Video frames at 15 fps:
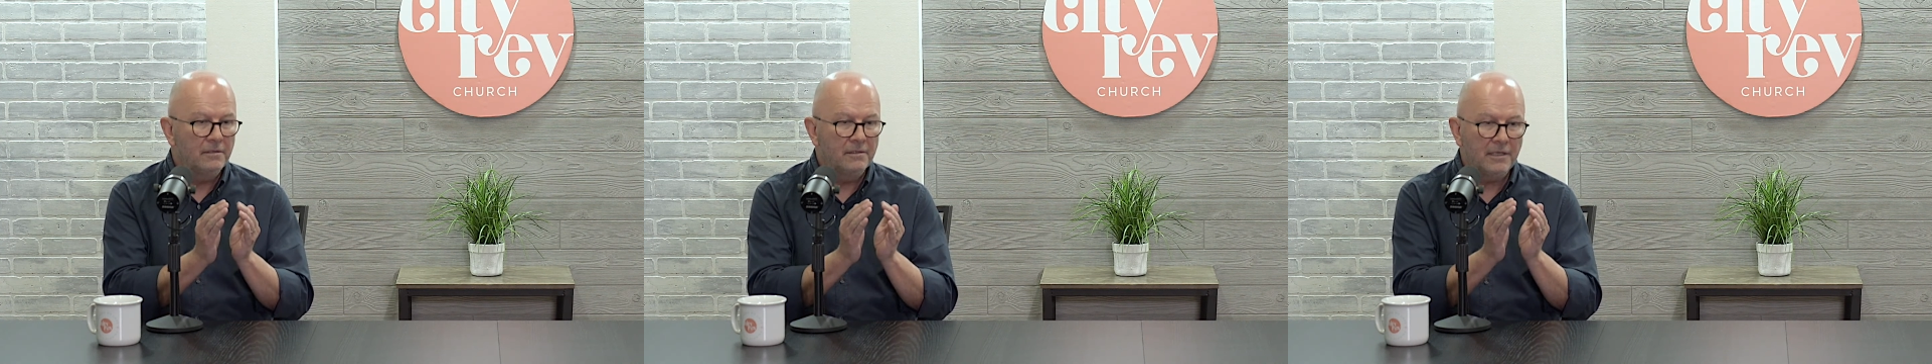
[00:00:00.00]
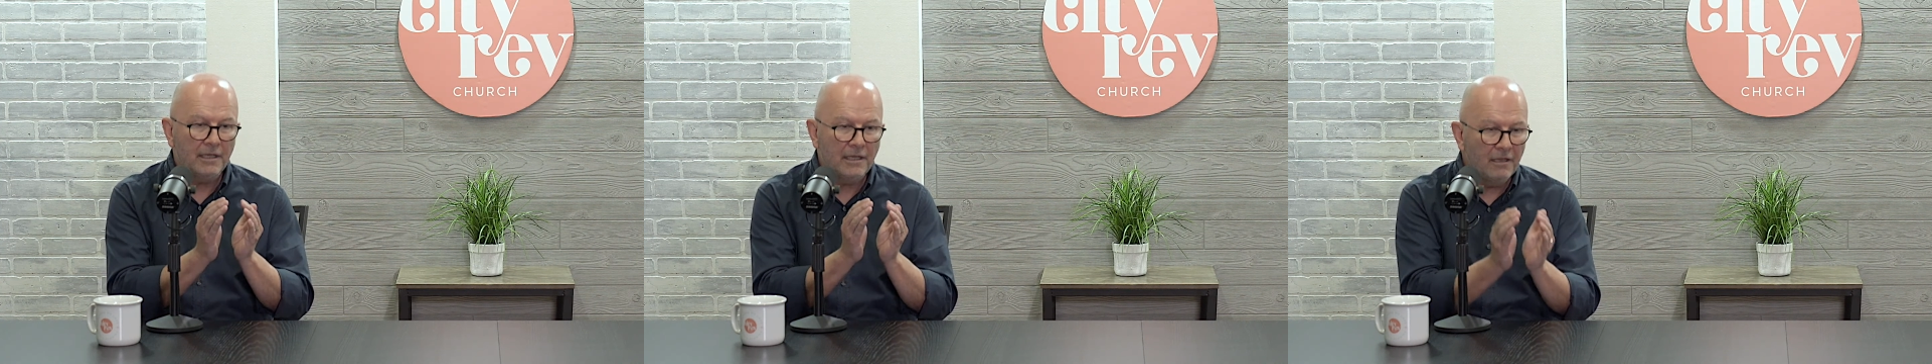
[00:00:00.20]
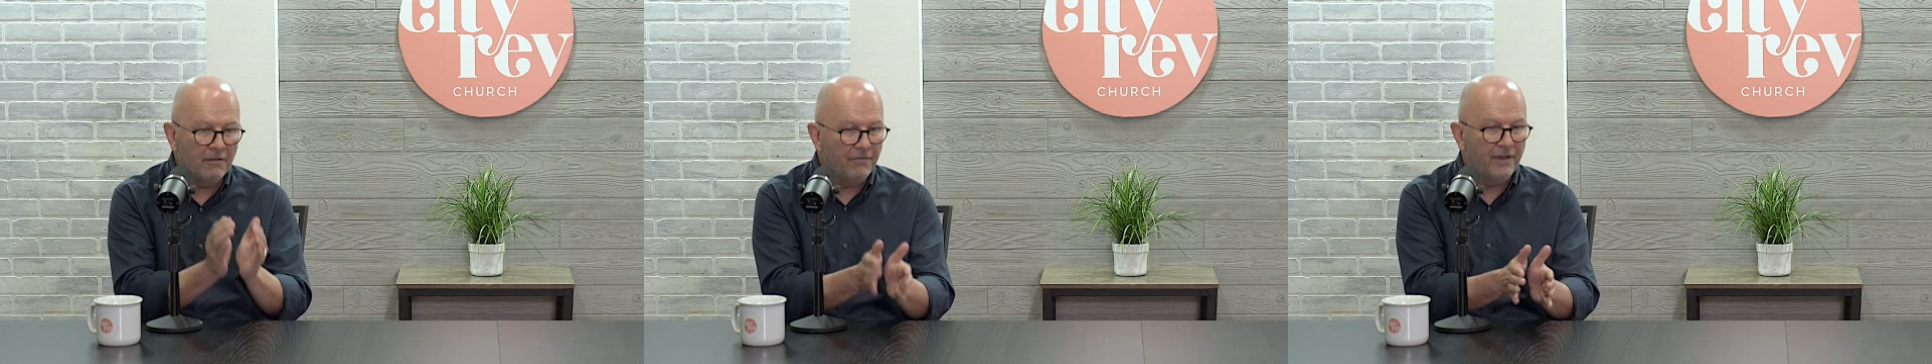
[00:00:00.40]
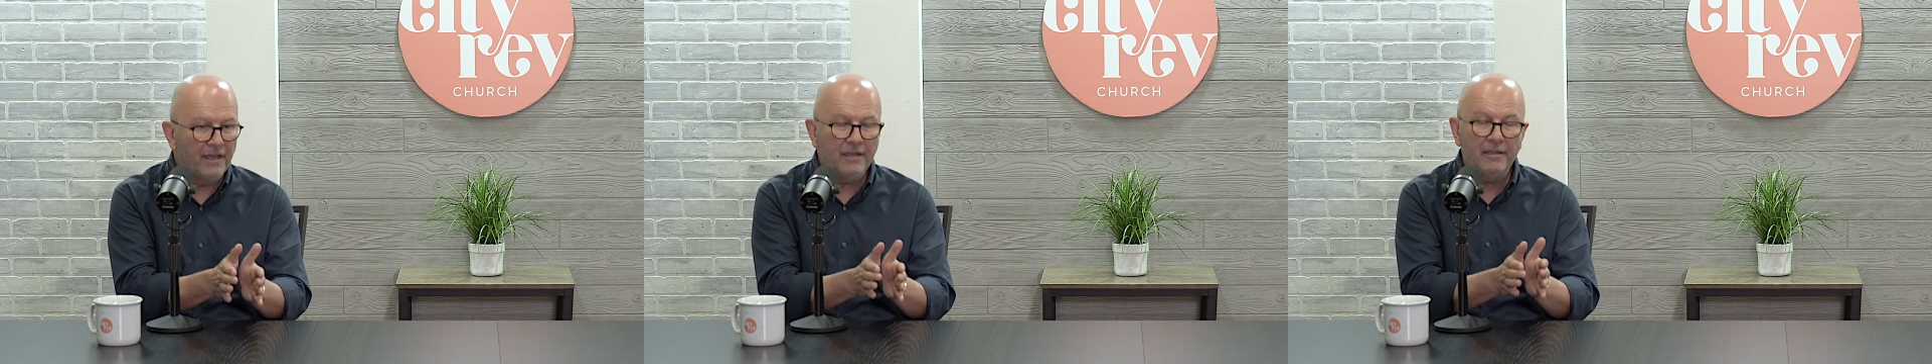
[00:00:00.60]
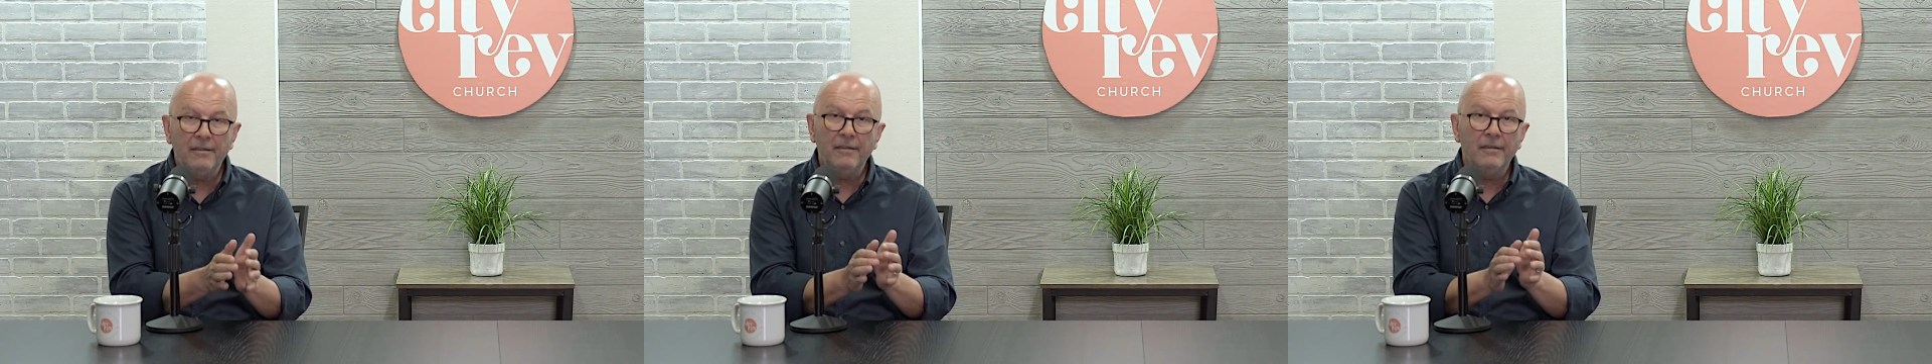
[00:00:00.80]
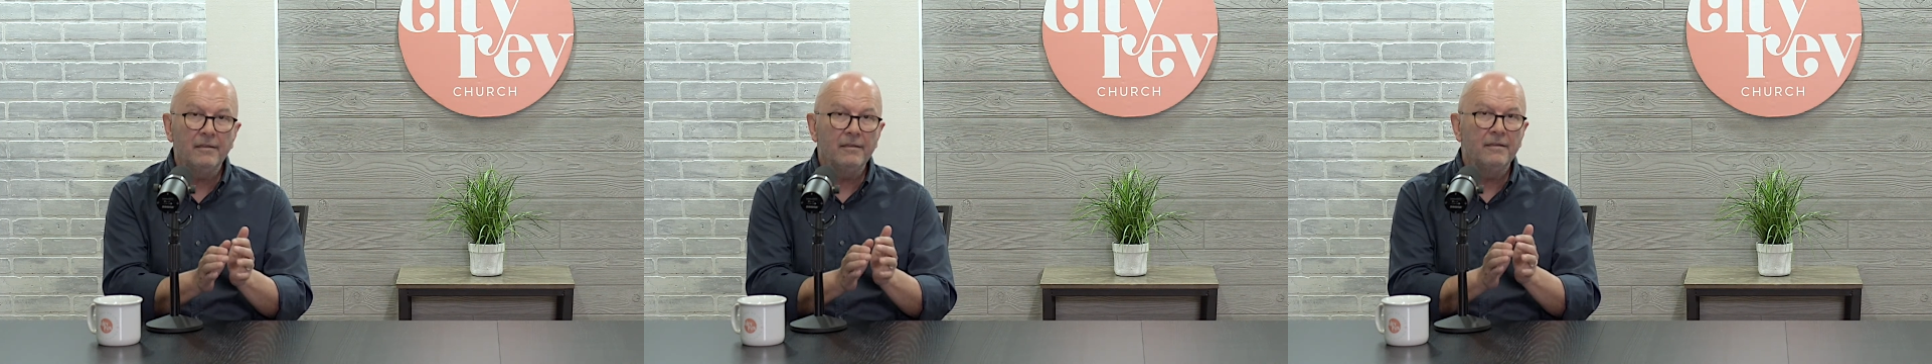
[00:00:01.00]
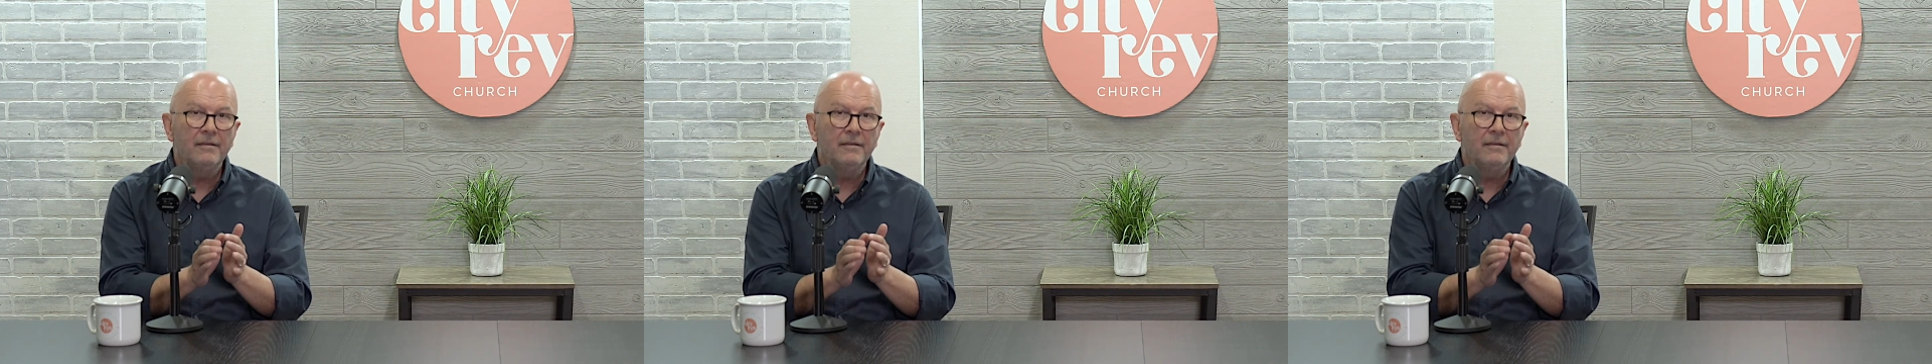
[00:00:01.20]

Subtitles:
Taking faith,